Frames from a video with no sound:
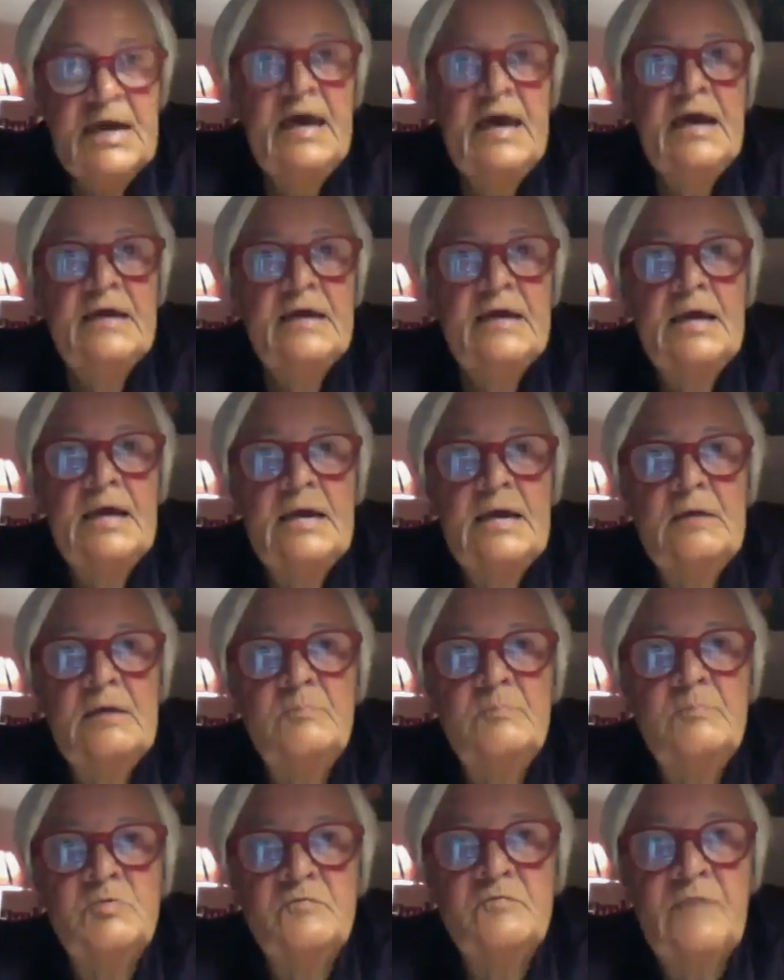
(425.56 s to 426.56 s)
they
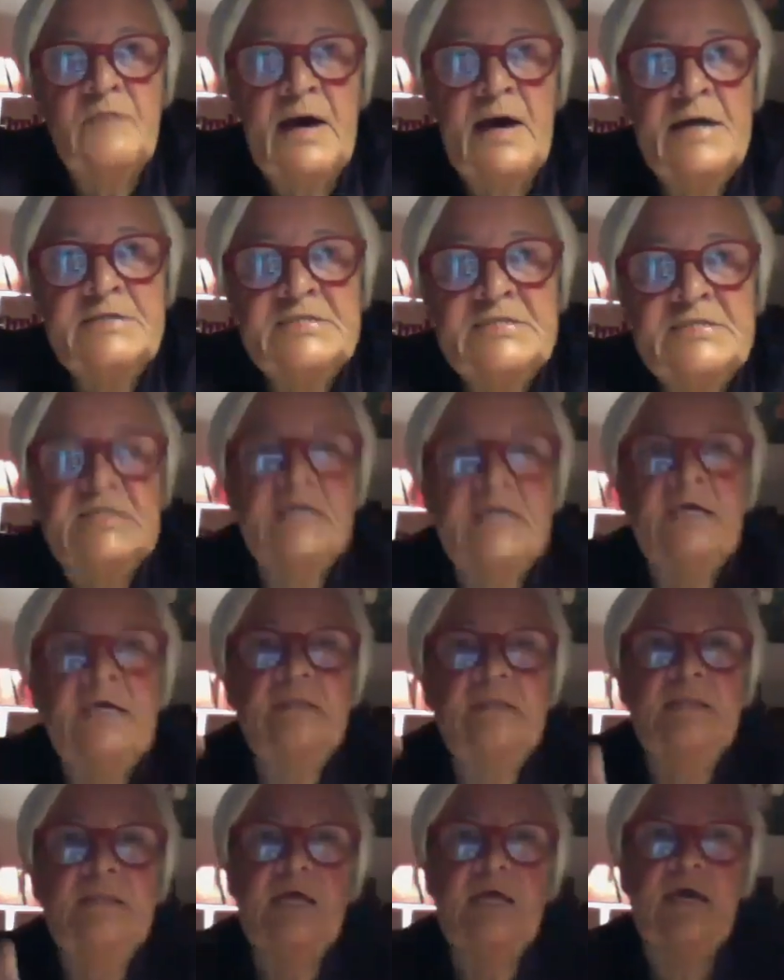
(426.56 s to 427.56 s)
provided
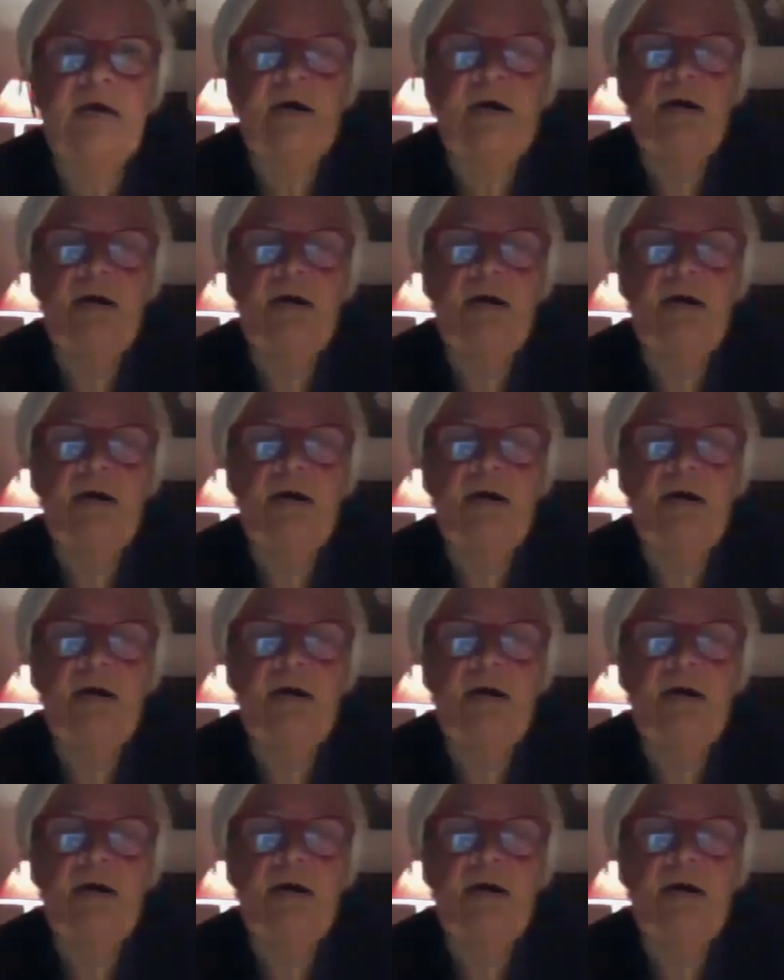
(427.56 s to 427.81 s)
in their